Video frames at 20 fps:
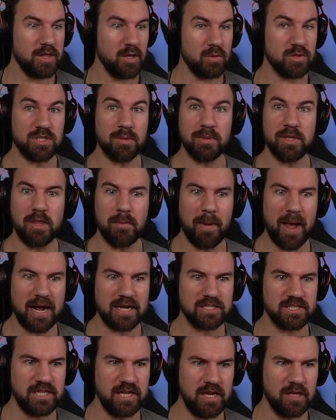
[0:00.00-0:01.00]
There was something in the
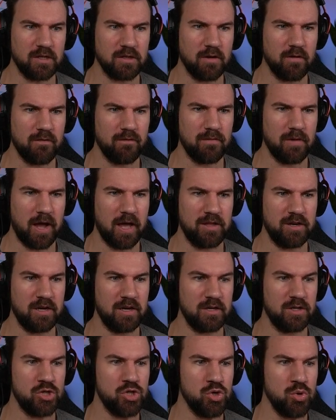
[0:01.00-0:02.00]
back seat.
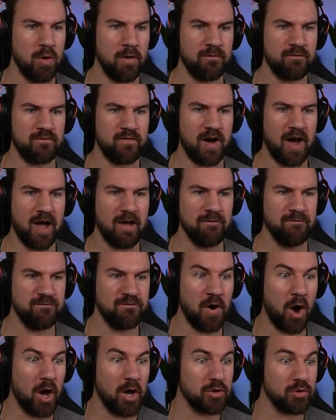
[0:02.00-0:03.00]
Ending two of five.
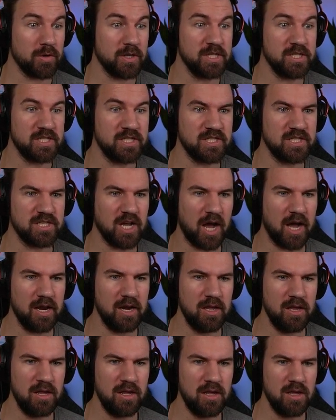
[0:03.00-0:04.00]
Father and
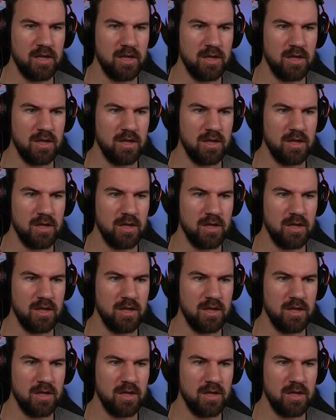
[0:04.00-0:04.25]
son?